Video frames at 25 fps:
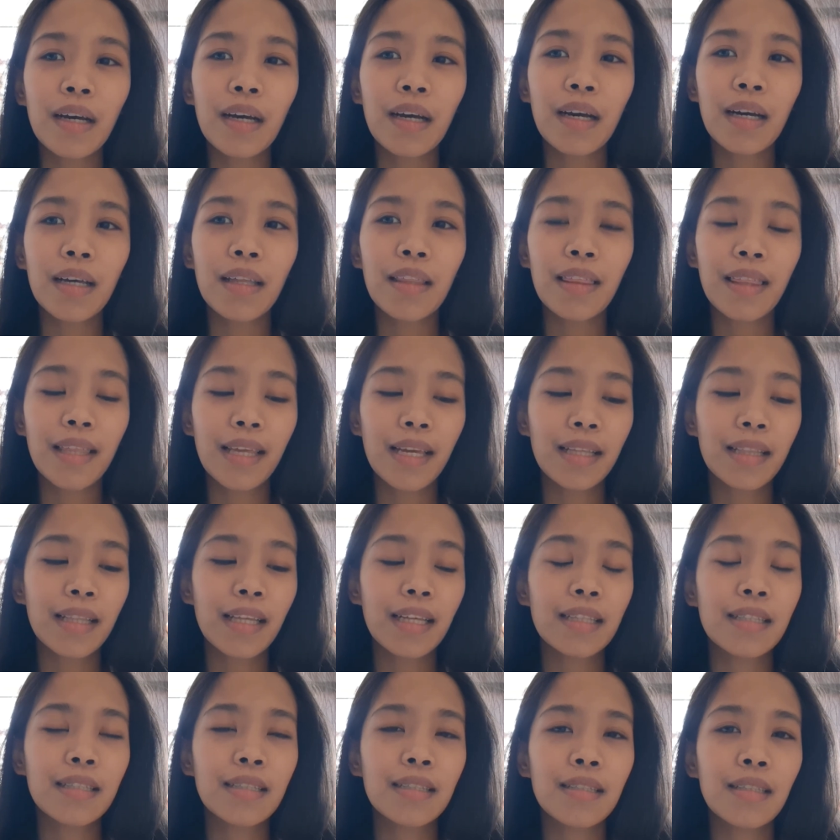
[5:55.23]
I think
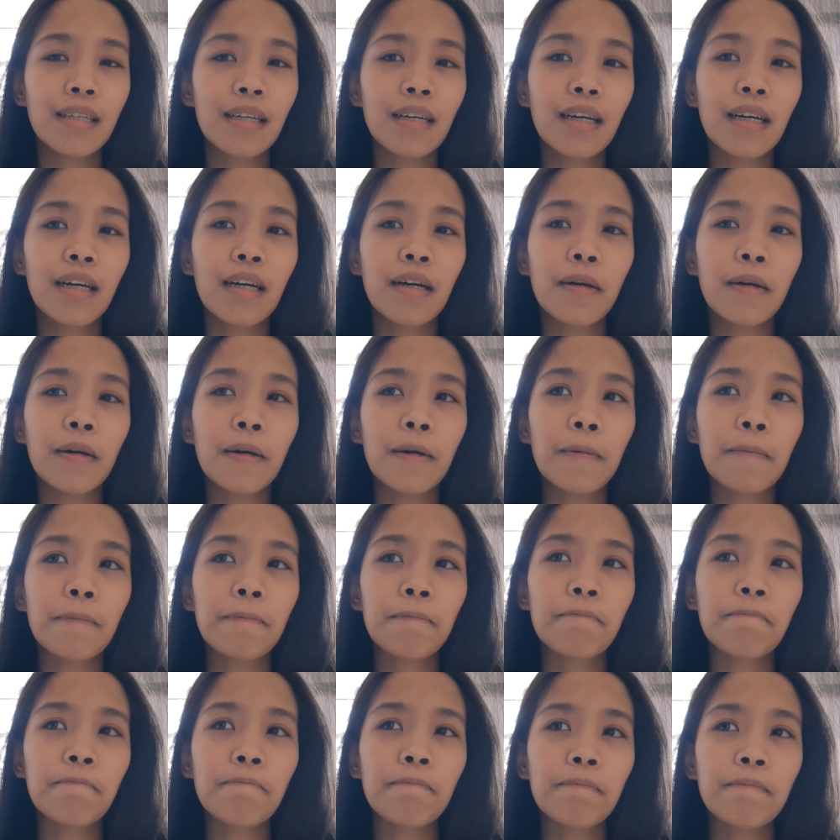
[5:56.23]
that's
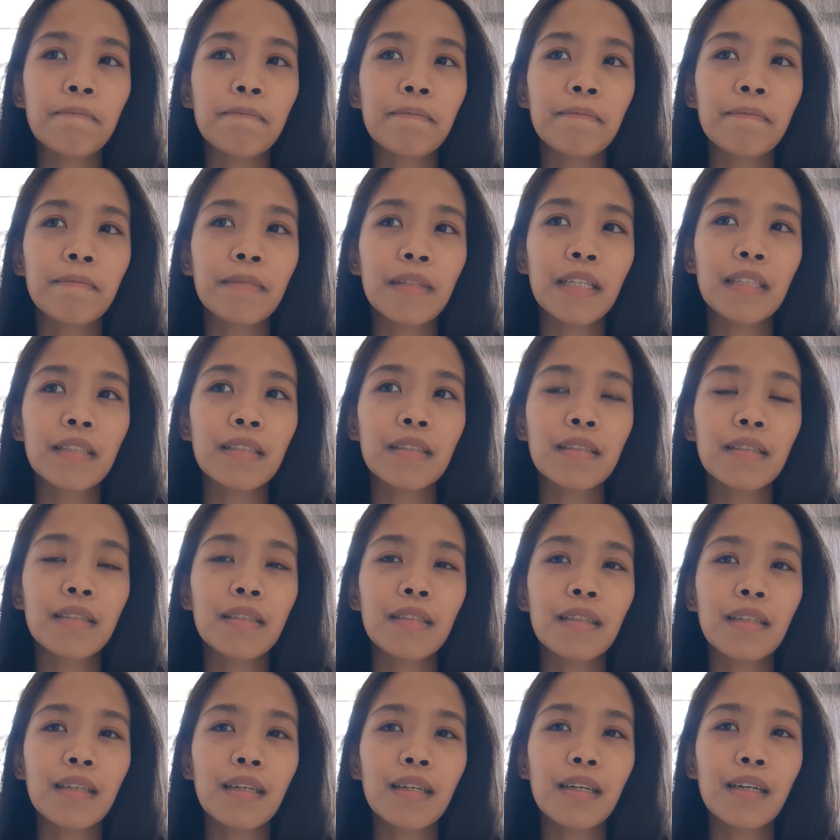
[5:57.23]

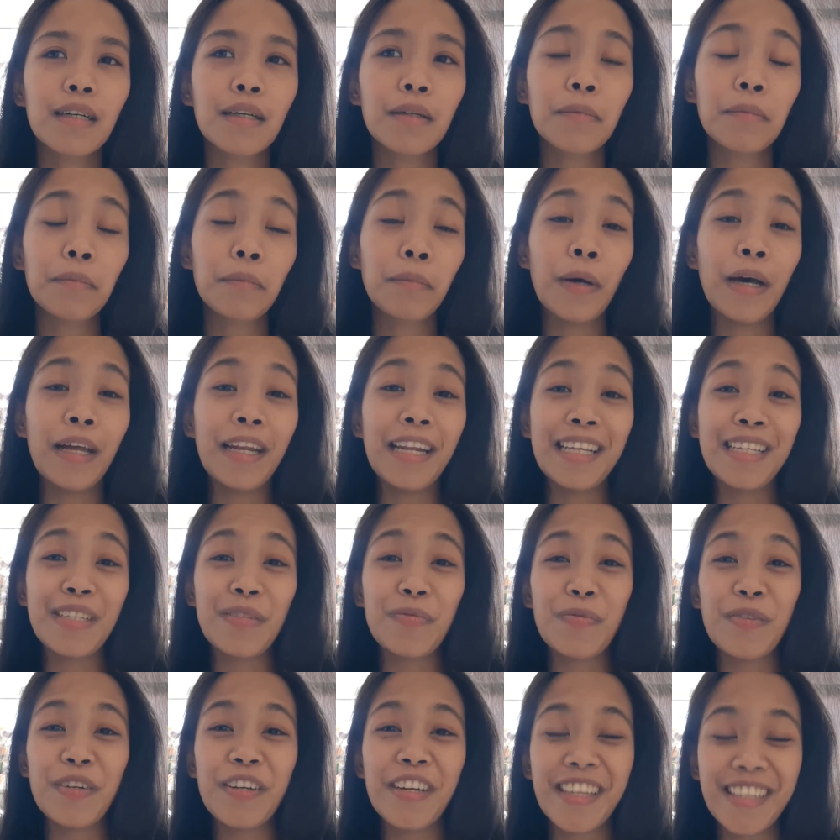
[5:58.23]
bad
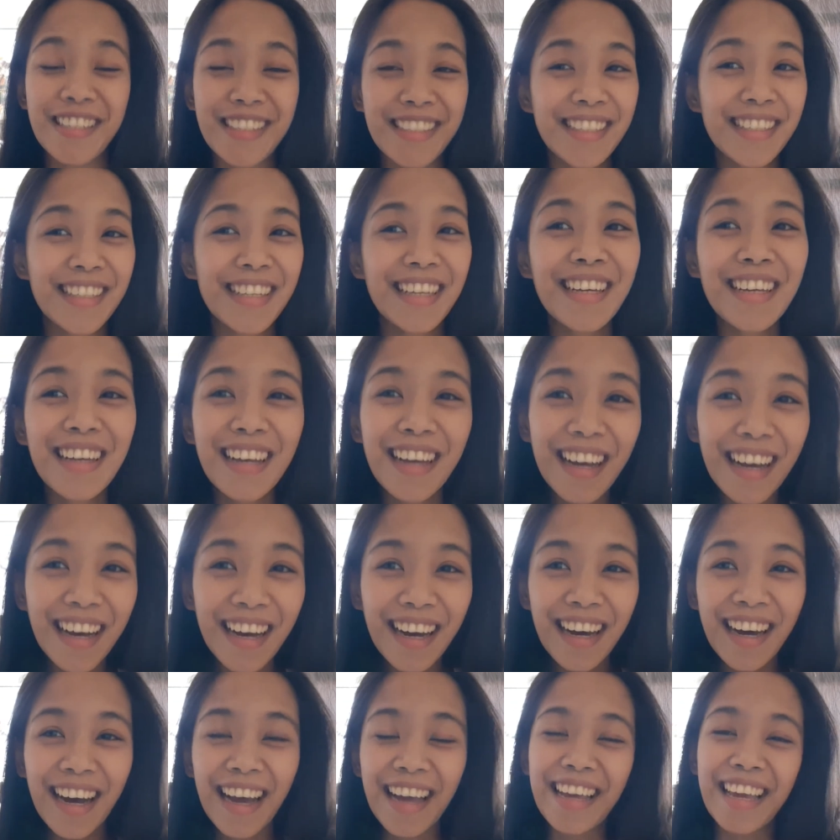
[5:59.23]
experience,
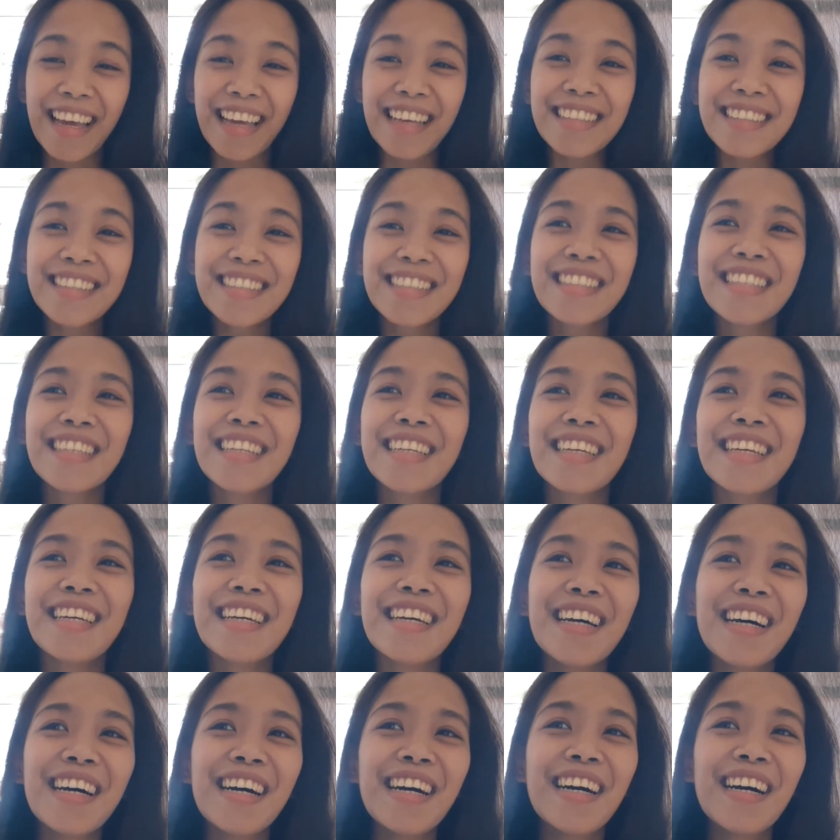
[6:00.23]
I guess.
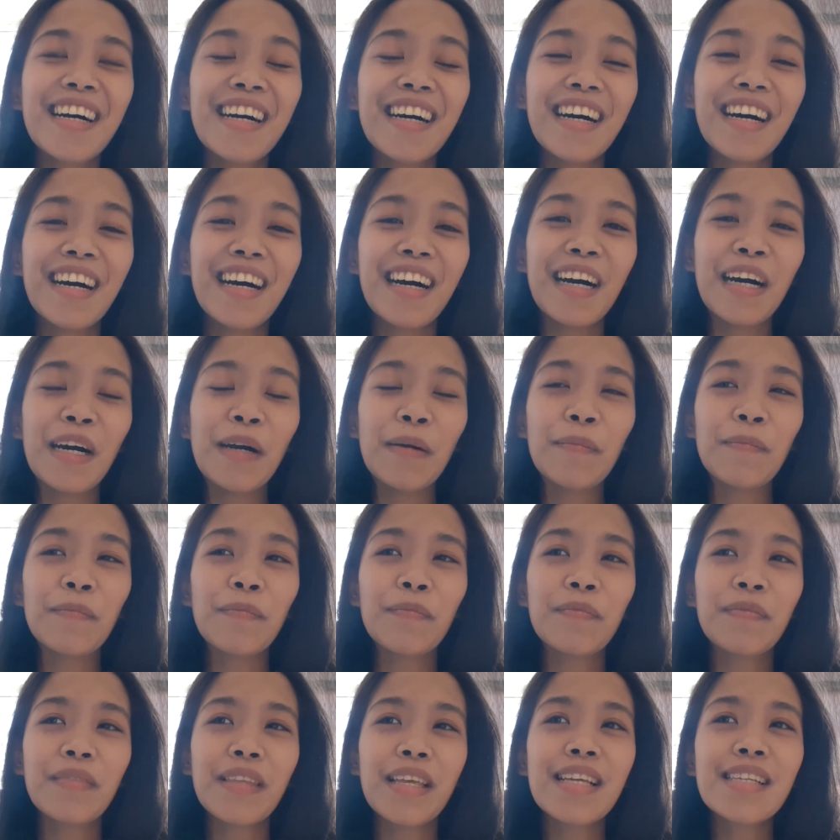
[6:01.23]

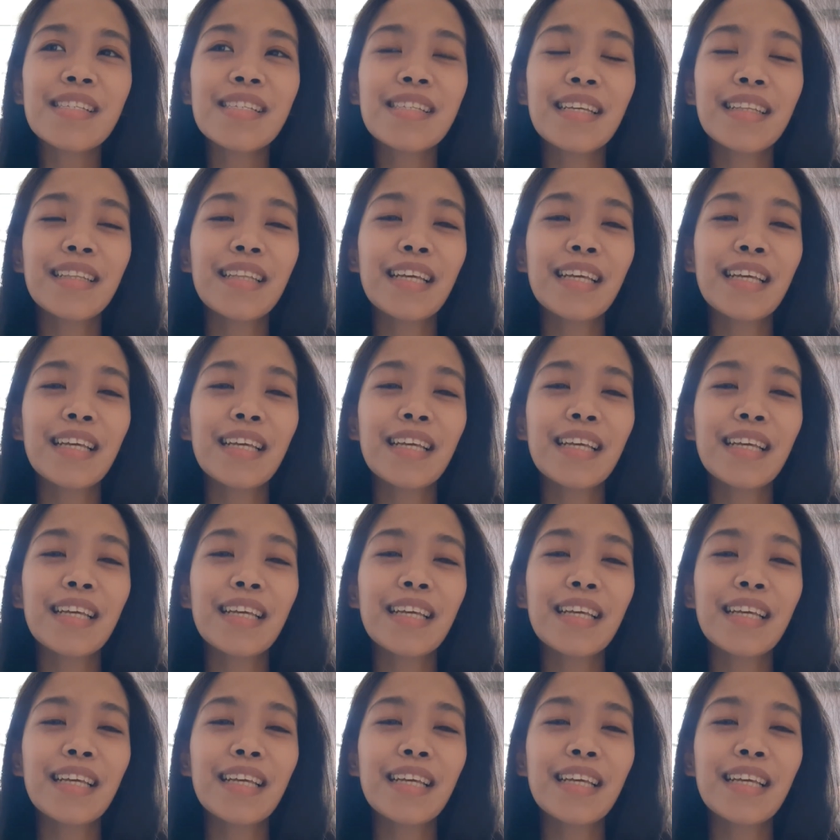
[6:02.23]
They said